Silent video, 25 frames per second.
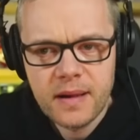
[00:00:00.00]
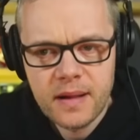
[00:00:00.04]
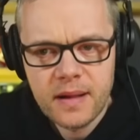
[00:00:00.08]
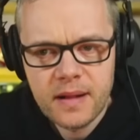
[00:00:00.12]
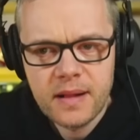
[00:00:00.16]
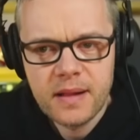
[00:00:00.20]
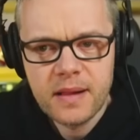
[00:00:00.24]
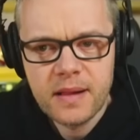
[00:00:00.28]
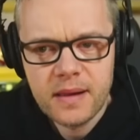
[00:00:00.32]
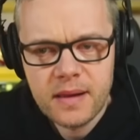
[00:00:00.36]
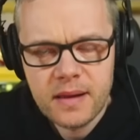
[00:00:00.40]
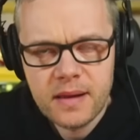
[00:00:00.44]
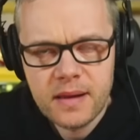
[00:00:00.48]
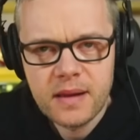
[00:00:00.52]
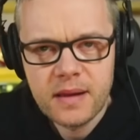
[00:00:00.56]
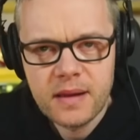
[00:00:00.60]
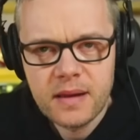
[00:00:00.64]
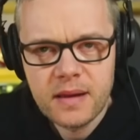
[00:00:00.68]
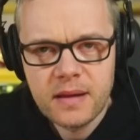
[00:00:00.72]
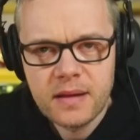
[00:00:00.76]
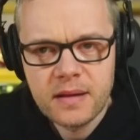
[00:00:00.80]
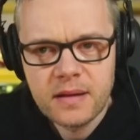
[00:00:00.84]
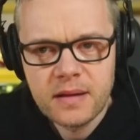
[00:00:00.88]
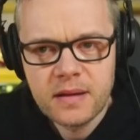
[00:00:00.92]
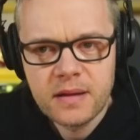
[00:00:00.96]

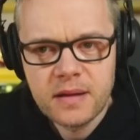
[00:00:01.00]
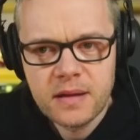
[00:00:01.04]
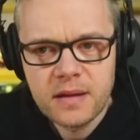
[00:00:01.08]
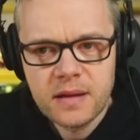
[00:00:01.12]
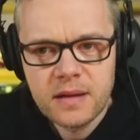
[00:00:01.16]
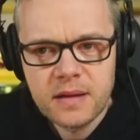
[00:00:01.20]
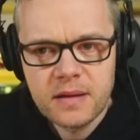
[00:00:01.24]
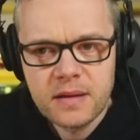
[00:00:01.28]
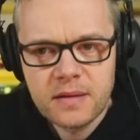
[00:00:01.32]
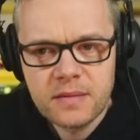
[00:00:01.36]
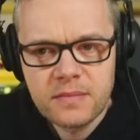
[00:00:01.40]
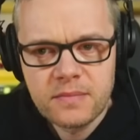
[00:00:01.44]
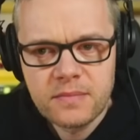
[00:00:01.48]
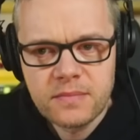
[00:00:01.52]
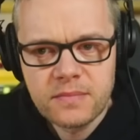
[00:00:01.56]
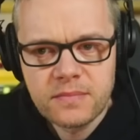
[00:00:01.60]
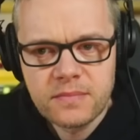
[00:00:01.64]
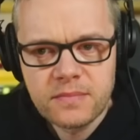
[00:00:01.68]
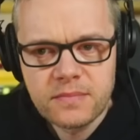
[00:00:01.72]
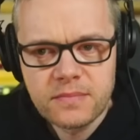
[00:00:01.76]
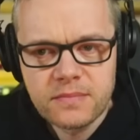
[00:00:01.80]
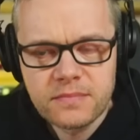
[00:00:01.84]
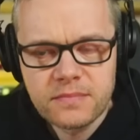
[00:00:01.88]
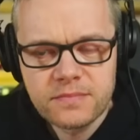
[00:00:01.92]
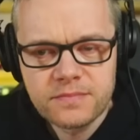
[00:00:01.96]

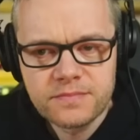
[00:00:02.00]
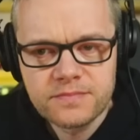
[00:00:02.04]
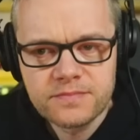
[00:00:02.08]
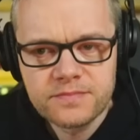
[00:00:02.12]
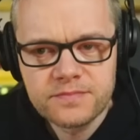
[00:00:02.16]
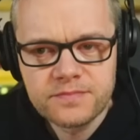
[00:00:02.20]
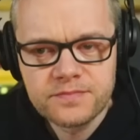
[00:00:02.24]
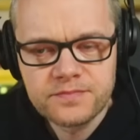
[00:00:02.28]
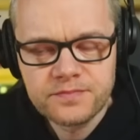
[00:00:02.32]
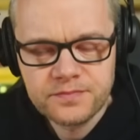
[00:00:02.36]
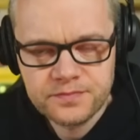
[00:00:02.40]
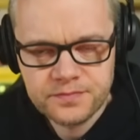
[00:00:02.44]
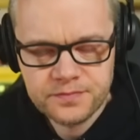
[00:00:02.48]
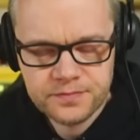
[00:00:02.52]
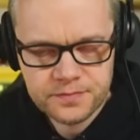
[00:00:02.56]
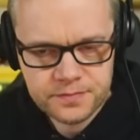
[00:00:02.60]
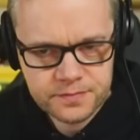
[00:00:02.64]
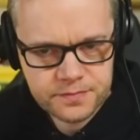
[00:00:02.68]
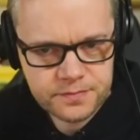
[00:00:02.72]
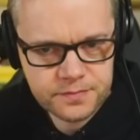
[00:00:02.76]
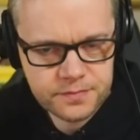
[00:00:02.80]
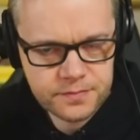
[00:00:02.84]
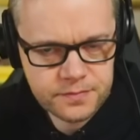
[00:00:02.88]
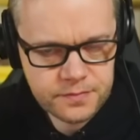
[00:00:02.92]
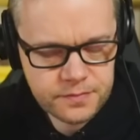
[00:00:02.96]

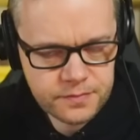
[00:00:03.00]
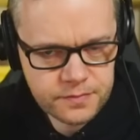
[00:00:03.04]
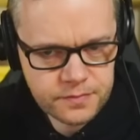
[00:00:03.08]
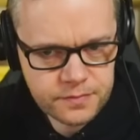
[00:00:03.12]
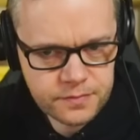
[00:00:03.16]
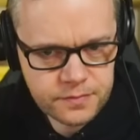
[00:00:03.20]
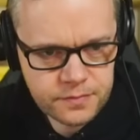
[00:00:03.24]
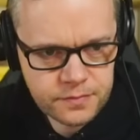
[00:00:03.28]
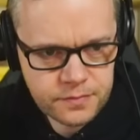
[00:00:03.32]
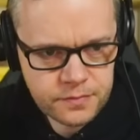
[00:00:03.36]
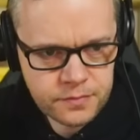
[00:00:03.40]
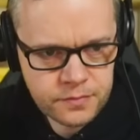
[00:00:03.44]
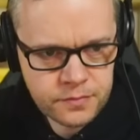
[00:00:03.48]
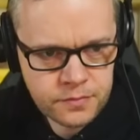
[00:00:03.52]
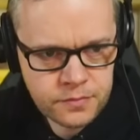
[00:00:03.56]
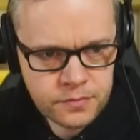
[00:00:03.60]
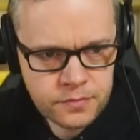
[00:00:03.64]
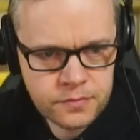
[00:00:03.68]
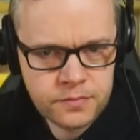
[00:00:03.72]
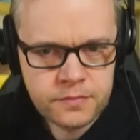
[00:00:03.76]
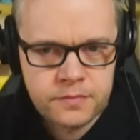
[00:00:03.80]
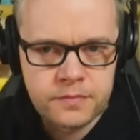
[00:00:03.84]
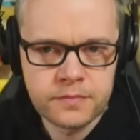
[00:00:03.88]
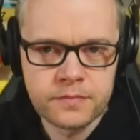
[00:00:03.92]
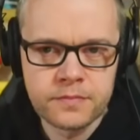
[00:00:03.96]

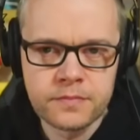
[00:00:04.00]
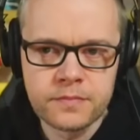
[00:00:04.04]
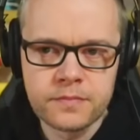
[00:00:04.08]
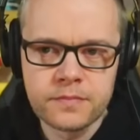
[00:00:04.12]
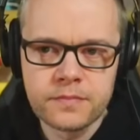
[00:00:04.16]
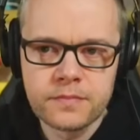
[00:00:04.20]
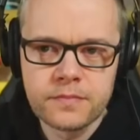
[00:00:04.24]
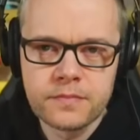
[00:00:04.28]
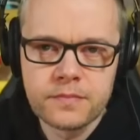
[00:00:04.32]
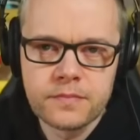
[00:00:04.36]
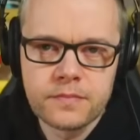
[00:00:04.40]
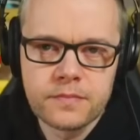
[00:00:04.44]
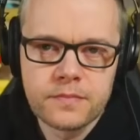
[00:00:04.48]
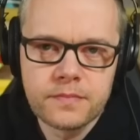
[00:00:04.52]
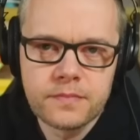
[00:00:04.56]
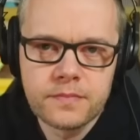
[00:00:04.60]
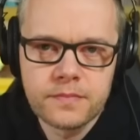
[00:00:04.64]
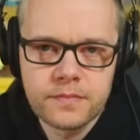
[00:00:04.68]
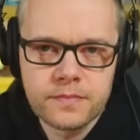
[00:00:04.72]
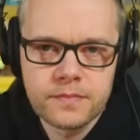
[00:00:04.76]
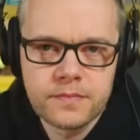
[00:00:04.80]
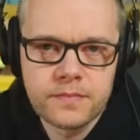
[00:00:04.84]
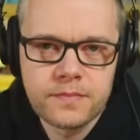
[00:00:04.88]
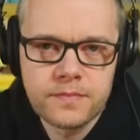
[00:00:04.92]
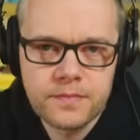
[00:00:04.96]

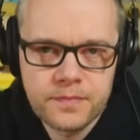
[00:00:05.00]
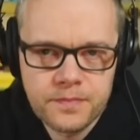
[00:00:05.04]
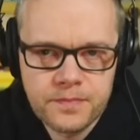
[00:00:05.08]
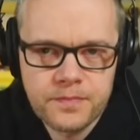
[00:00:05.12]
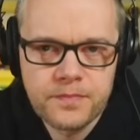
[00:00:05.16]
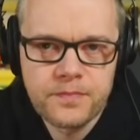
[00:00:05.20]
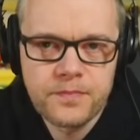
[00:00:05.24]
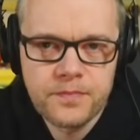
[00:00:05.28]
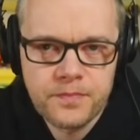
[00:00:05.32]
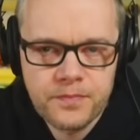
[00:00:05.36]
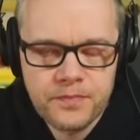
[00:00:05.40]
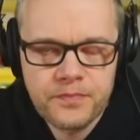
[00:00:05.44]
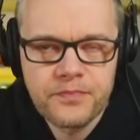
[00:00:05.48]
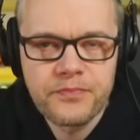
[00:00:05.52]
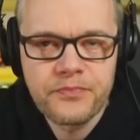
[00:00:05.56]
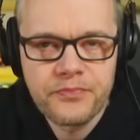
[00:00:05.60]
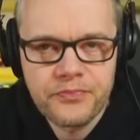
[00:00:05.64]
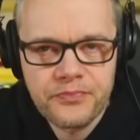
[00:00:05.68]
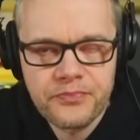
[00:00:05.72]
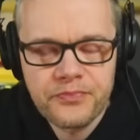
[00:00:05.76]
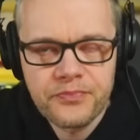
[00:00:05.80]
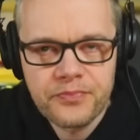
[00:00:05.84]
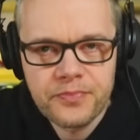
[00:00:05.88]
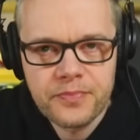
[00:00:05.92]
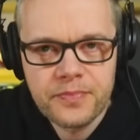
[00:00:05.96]

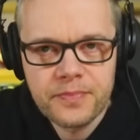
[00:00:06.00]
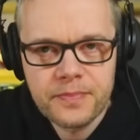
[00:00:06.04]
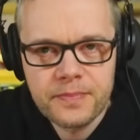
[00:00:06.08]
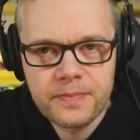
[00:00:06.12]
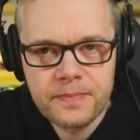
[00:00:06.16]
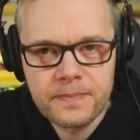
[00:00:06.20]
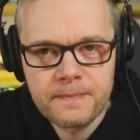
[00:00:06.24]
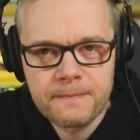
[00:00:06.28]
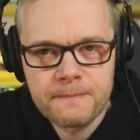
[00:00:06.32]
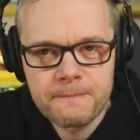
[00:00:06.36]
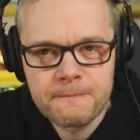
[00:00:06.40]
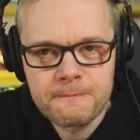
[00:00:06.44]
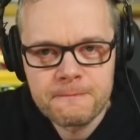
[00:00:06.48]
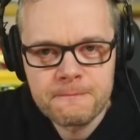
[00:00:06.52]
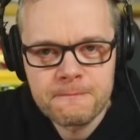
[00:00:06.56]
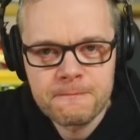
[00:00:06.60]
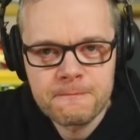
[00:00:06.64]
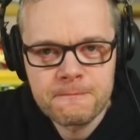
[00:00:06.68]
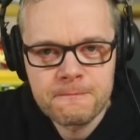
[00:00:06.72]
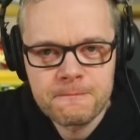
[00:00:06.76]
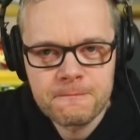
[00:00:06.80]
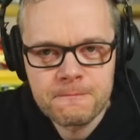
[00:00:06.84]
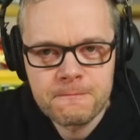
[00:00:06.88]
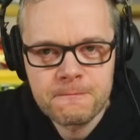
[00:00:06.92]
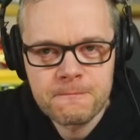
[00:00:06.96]

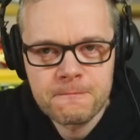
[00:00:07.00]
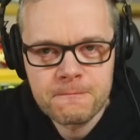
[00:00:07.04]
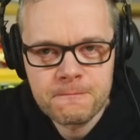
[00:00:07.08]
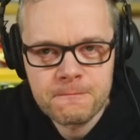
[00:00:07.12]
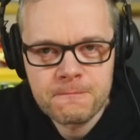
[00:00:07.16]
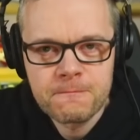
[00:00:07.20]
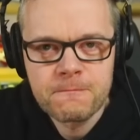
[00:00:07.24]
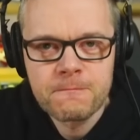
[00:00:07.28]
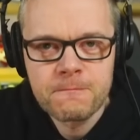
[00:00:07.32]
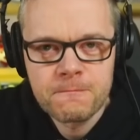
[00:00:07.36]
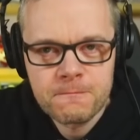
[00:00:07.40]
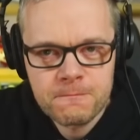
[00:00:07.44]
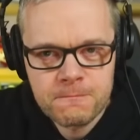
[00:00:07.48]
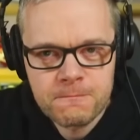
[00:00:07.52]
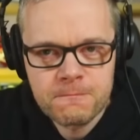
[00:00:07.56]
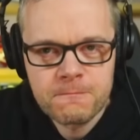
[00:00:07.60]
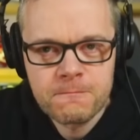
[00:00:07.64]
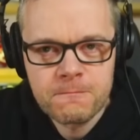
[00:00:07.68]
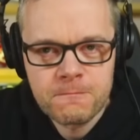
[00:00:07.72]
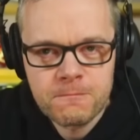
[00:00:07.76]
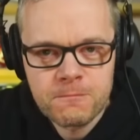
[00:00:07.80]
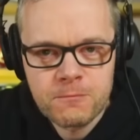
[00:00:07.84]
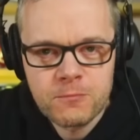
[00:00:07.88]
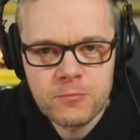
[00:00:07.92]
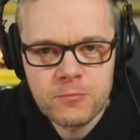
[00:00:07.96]
This person isn't speaking.